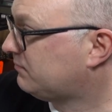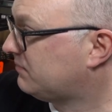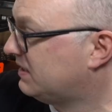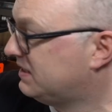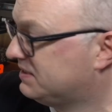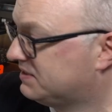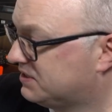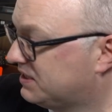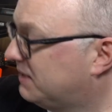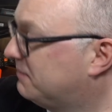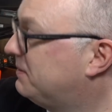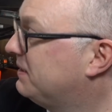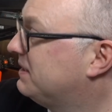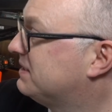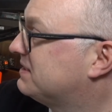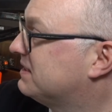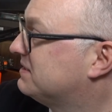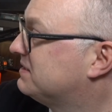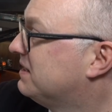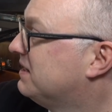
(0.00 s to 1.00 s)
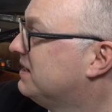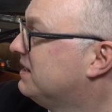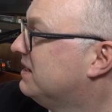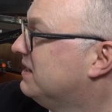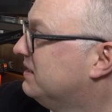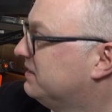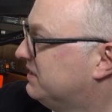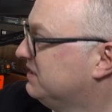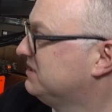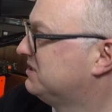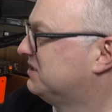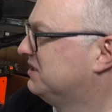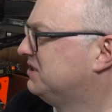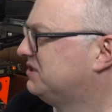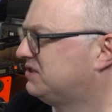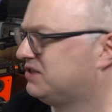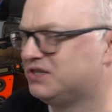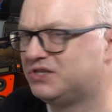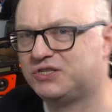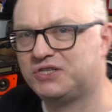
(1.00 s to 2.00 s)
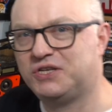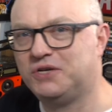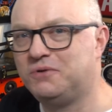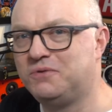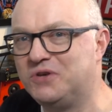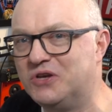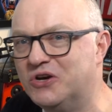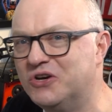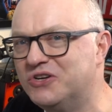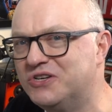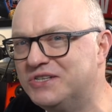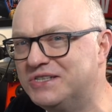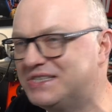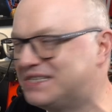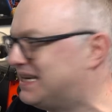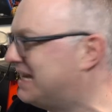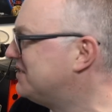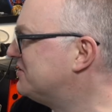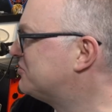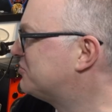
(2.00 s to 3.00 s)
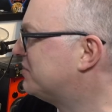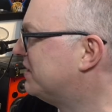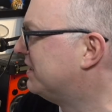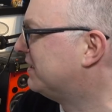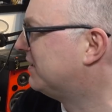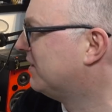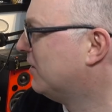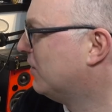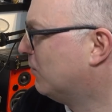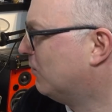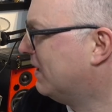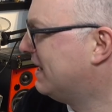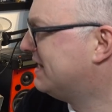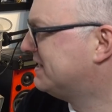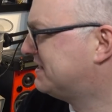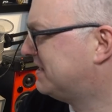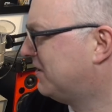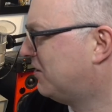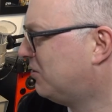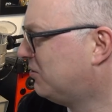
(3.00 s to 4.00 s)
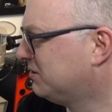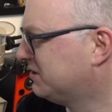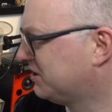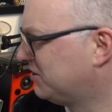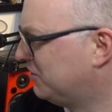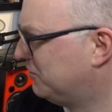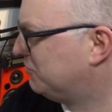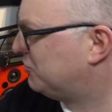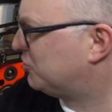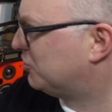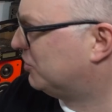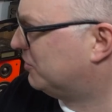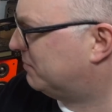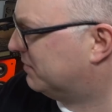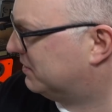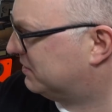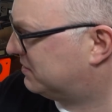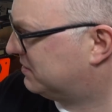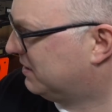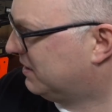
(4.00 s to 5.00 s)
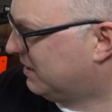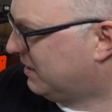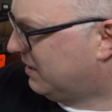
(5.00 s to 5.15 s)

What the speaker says: This chap here says, this list is too young-centric. Where's the older YouTubers?